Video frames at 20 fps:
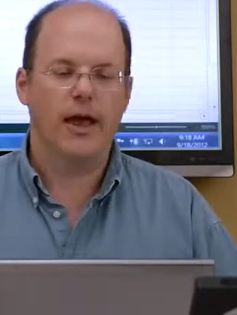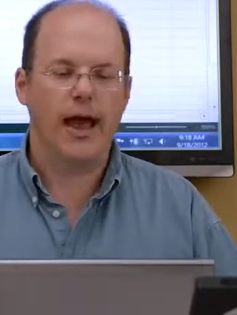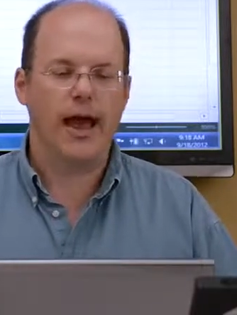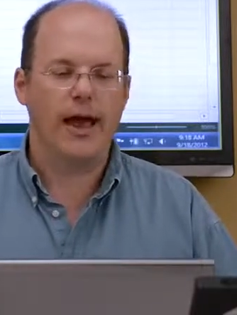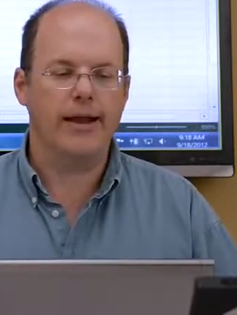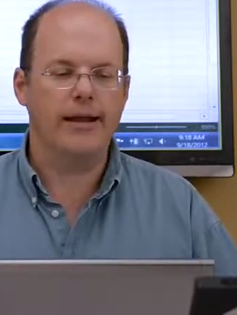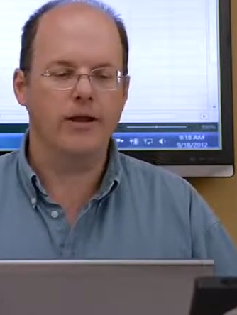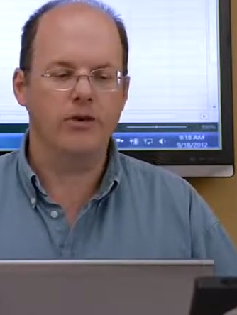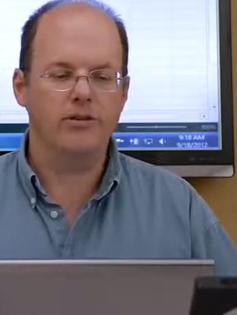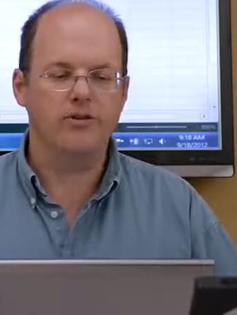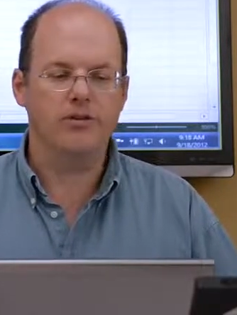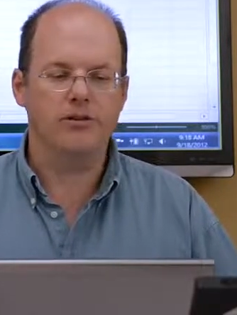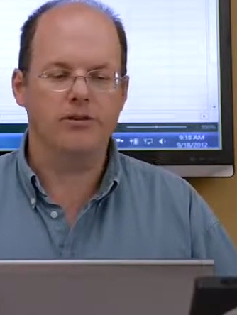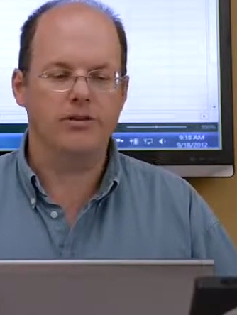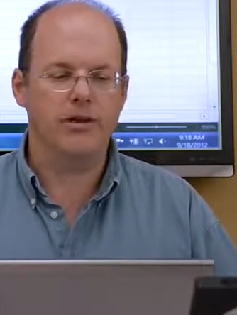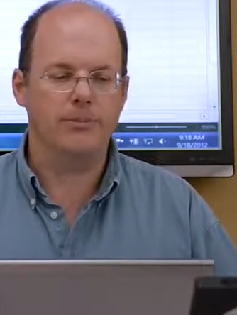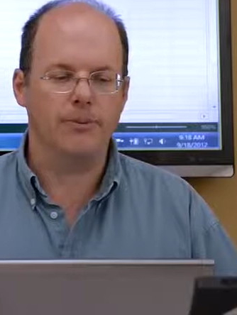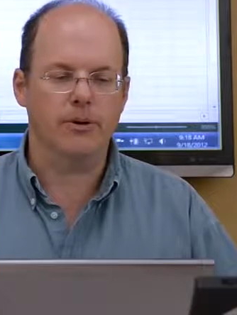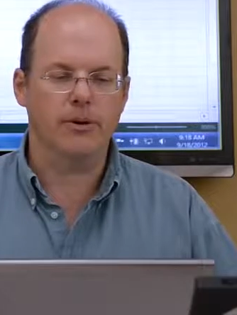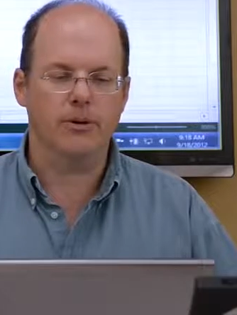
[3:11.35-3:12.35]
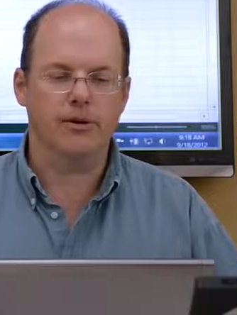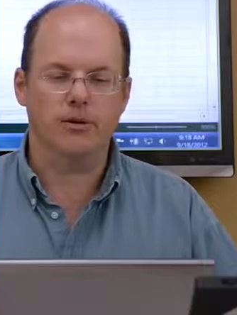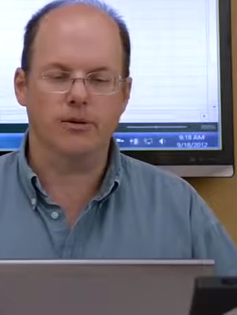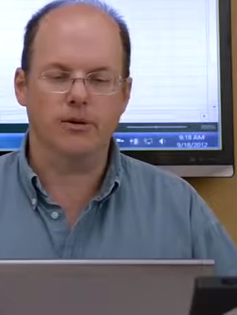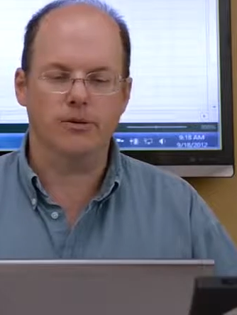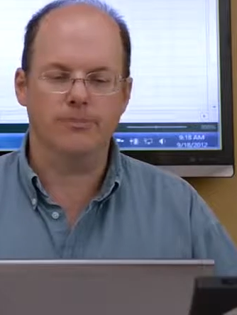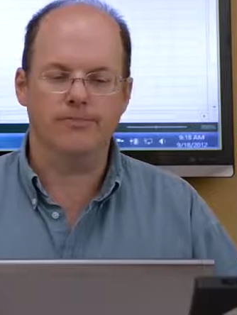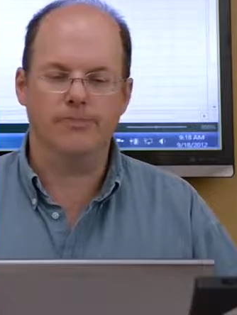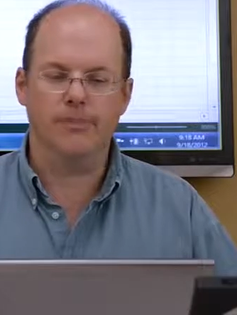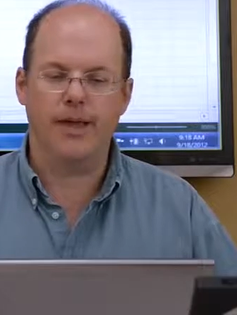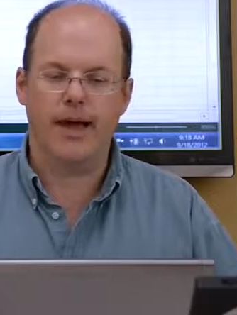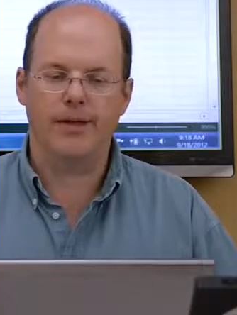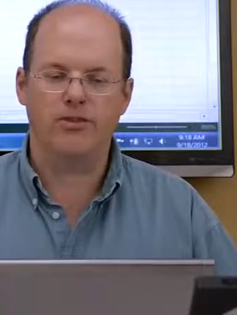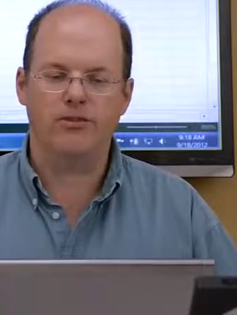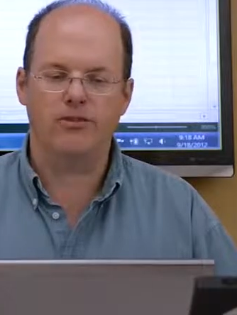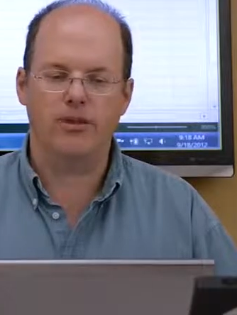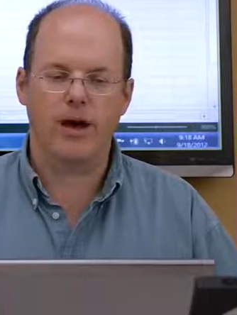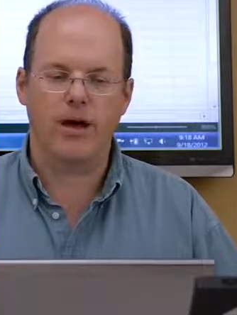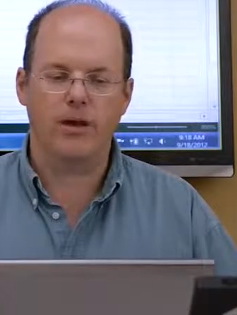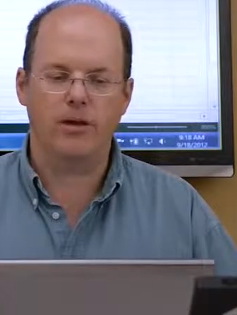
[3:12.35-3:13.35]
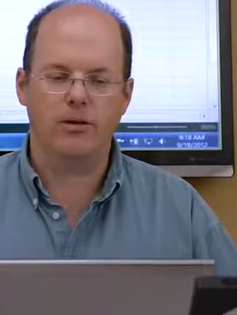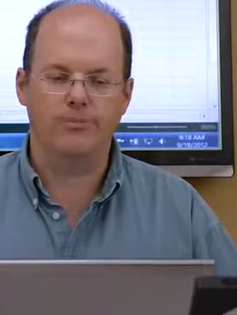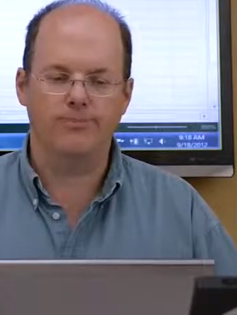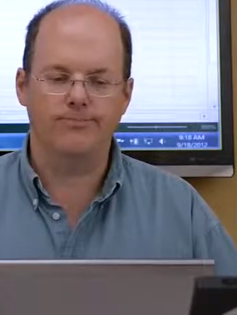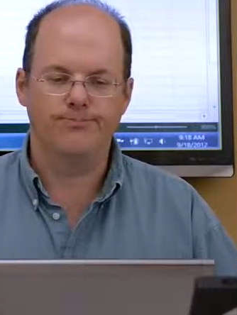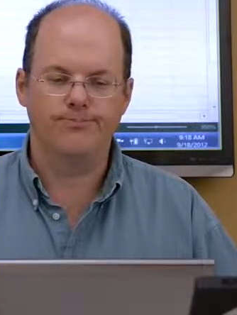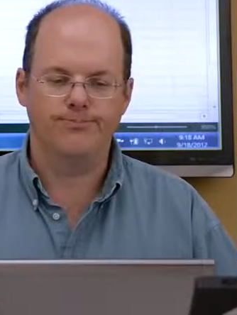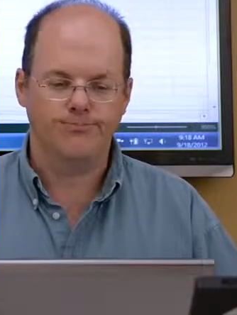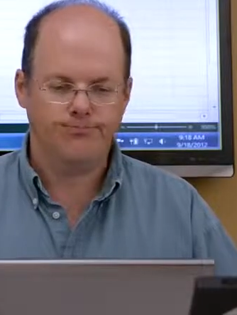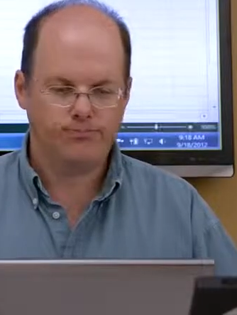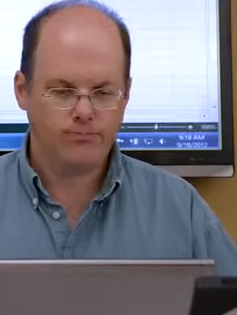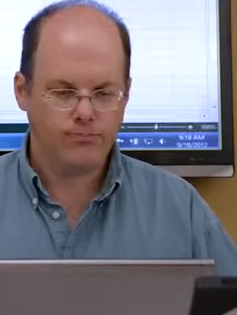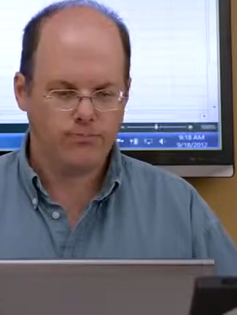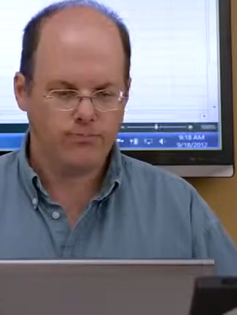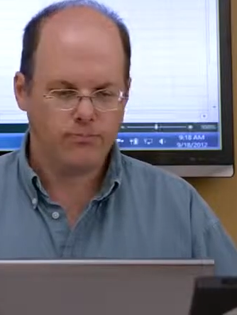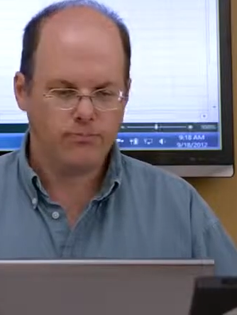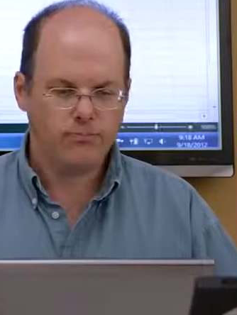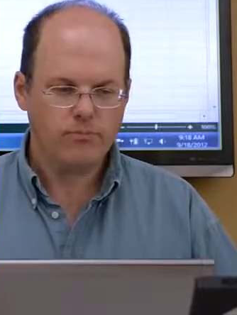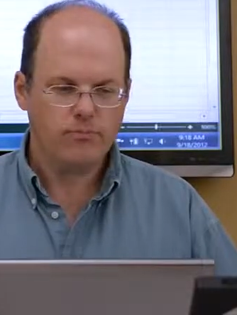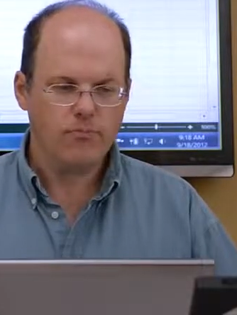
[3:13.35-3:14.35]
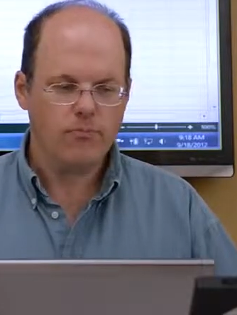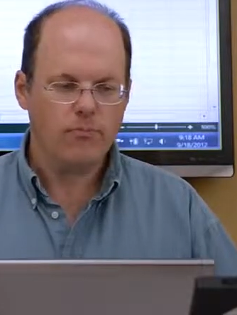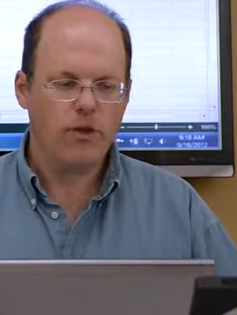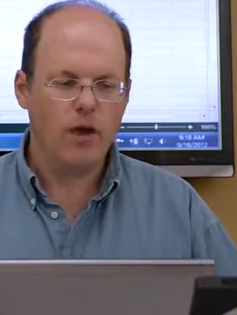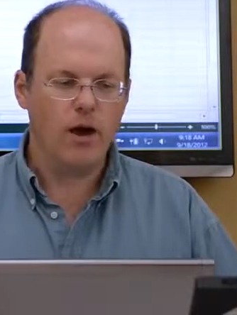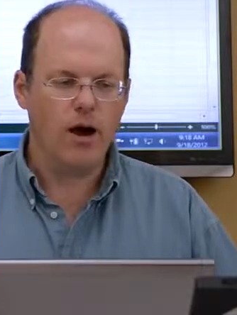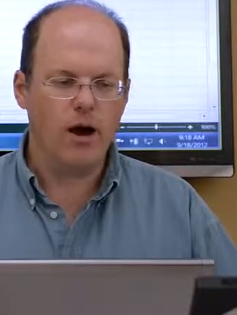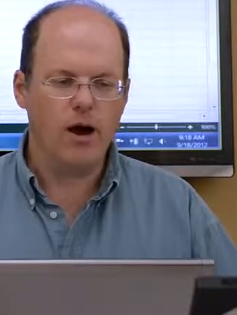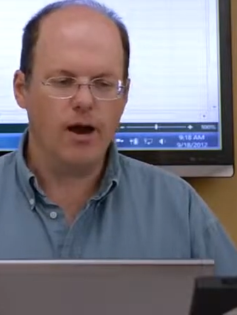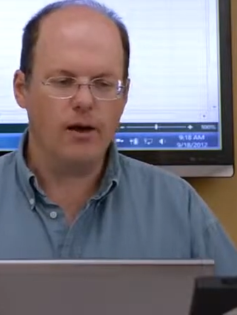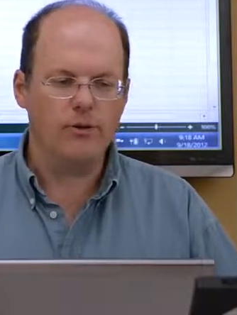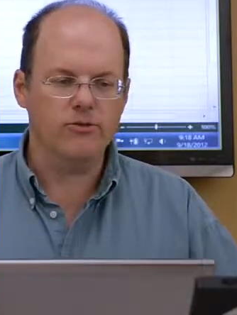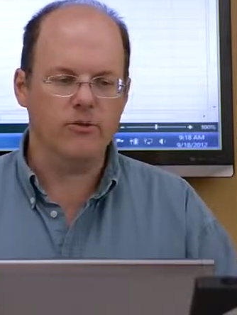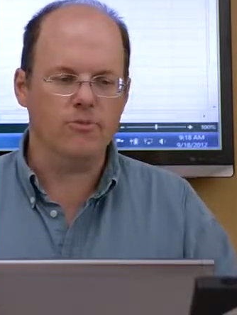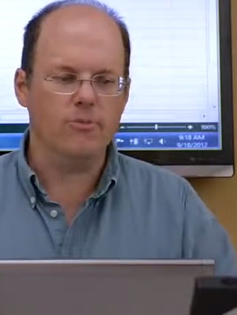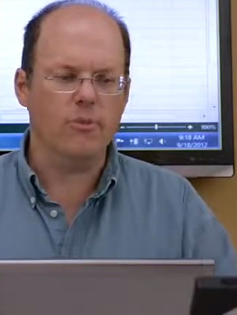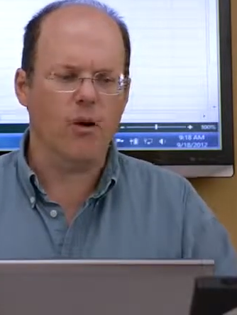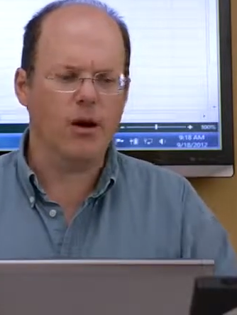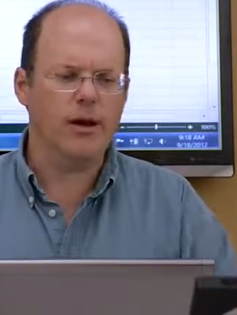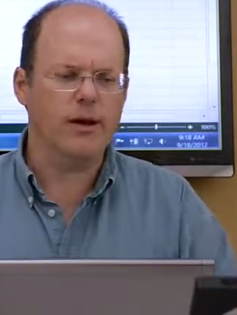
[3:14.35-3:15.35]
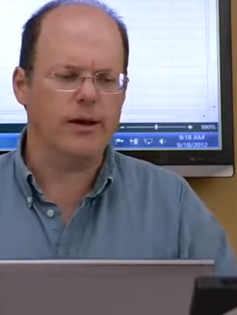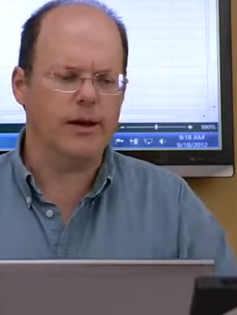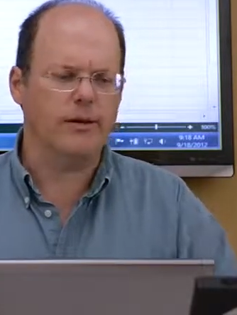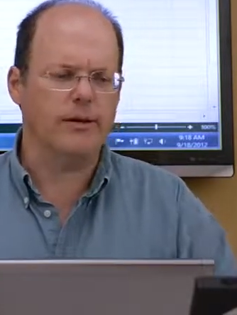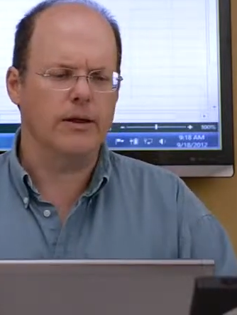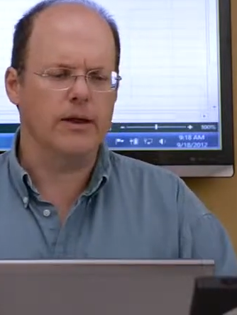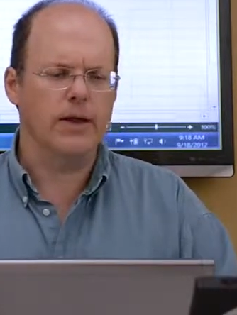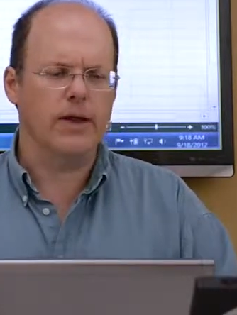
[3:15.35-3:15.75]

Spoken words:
and here's a typical Excel some marketing